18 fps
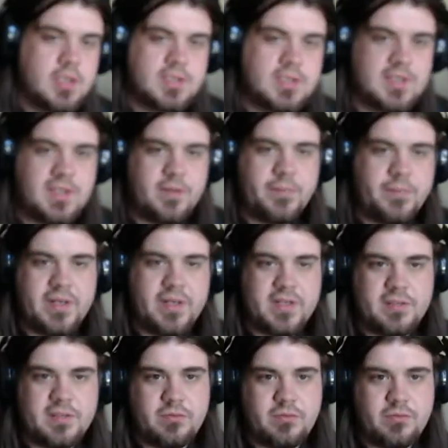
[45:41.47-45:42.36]
stuff, but
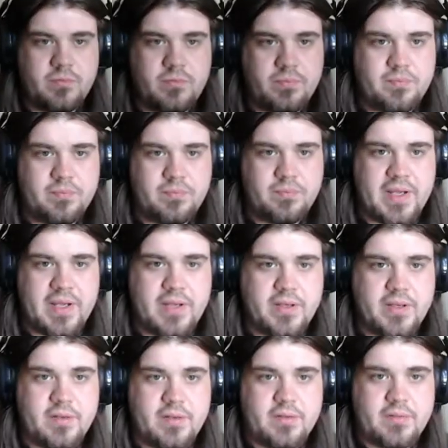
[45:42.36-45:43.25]
it's like
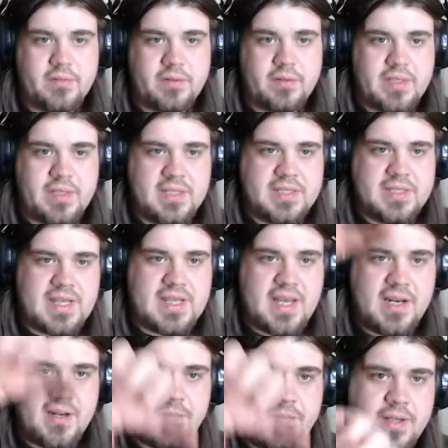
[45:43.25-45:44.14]
the
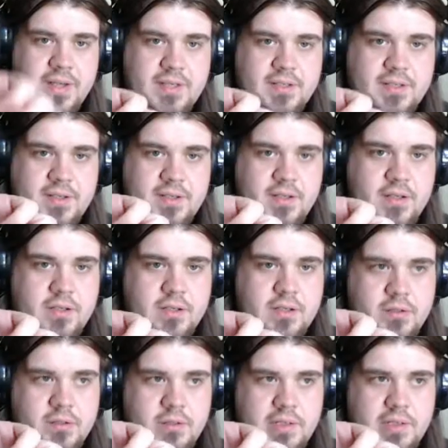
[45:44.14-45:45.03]
side of Mexico
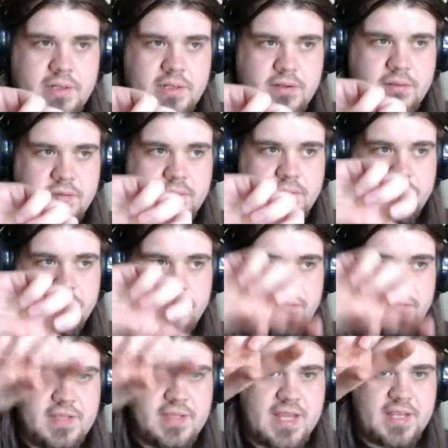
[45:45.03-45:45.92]
and
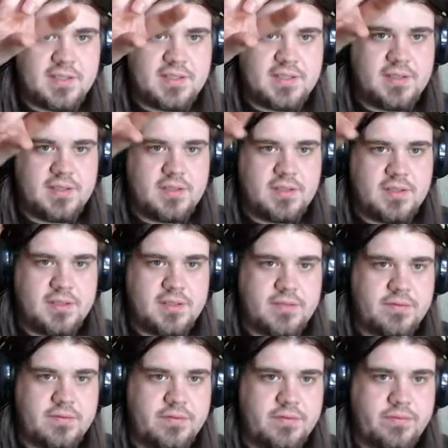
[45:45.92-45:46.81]
Texas,
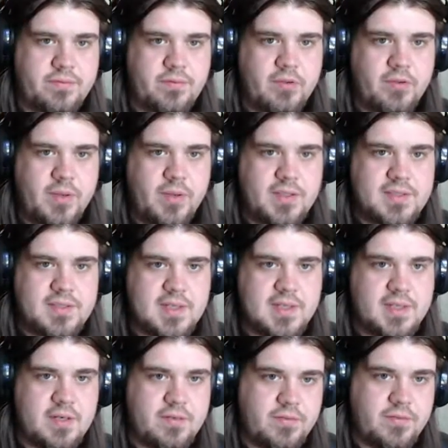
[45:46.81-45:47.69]

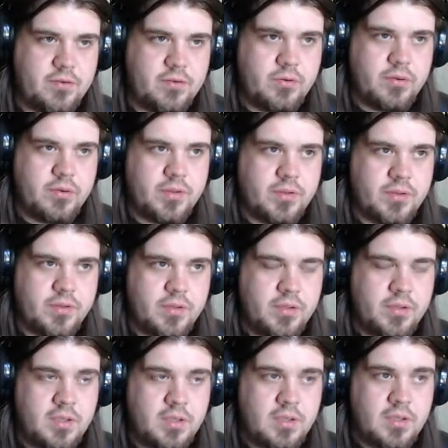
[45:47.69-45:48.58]
Louisiana, Florida.
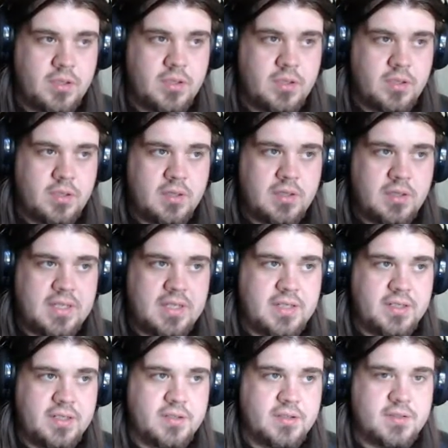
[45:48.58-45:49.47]
Then
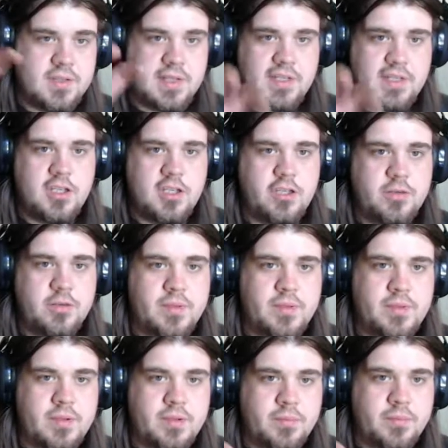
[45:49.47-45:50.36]
there's like
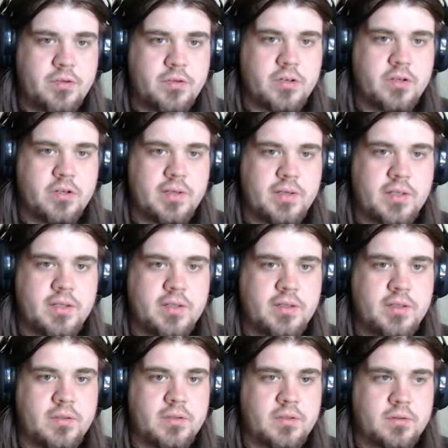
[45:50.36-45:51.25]
Cuba, Puerto
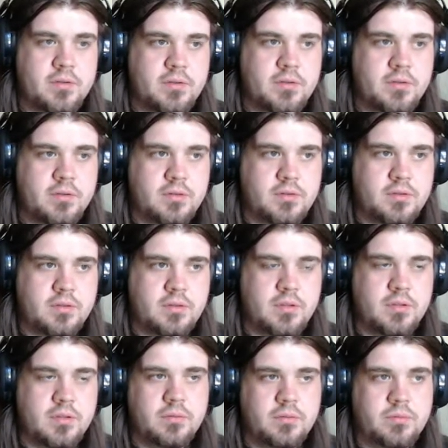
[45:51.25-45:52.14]
Rico,
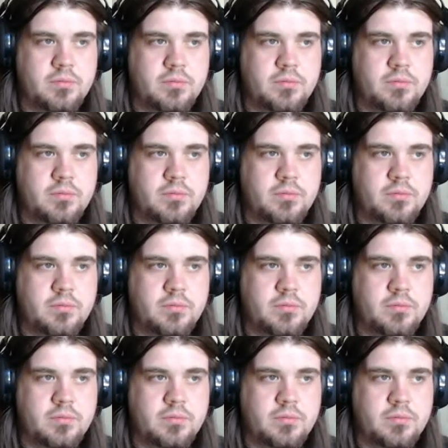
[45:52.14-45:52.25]
or